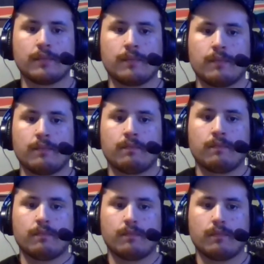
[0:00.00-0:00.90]

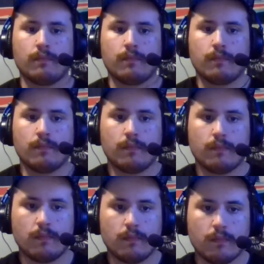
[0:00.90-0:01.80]

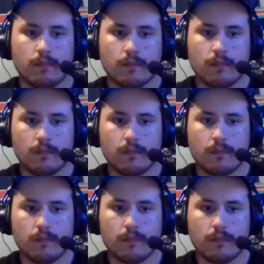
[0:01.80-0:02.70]

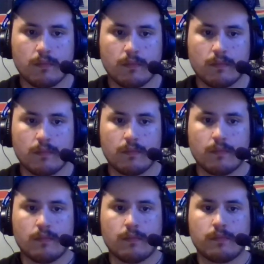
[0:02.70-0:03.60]

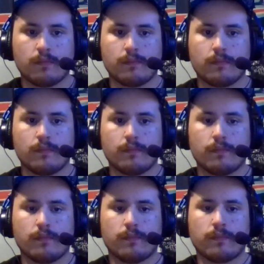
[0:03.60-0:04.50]

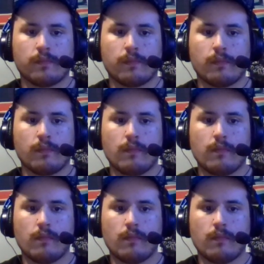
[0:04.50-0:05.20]
[no speech]